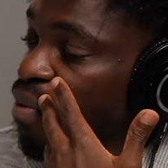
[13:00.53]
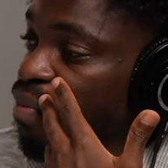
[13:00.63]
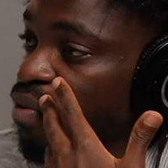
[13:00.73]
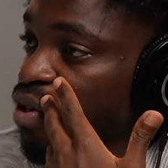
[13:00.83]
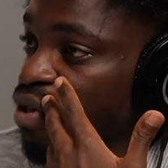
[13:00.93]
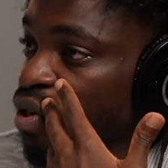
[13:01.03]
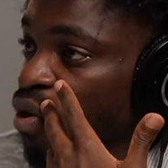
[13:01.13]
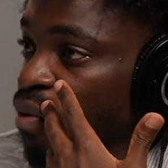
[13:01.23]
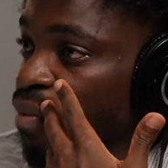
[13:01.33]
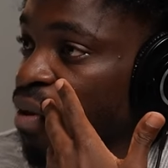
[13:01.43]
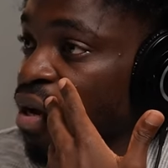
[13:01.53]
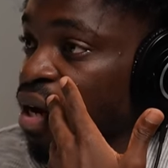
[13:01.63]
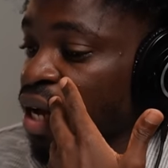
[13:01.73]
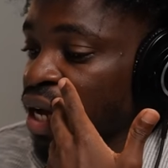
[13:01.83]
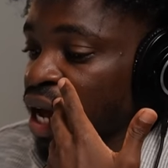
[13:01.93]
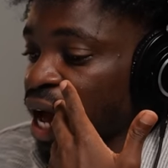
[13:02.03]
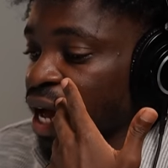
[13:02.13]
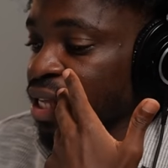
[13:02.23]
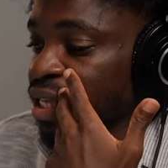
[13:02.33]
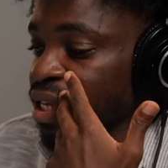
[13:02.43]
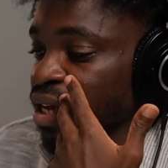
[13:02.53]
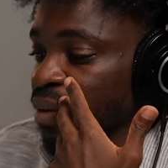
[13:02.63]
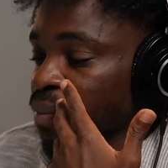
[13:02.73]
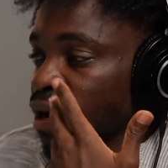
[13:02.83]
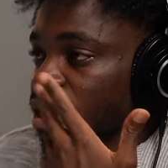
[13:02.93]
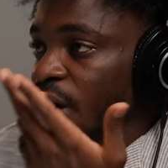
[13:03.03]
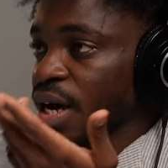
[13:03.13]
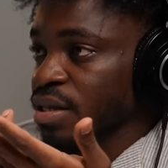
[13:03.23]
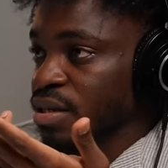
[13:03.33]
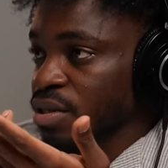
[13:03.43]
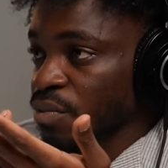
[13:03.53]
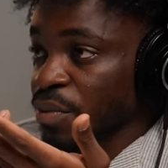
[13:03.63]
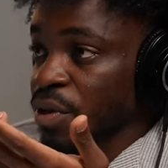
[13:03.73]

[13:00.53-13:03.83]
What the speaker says: people just come and they are buying art not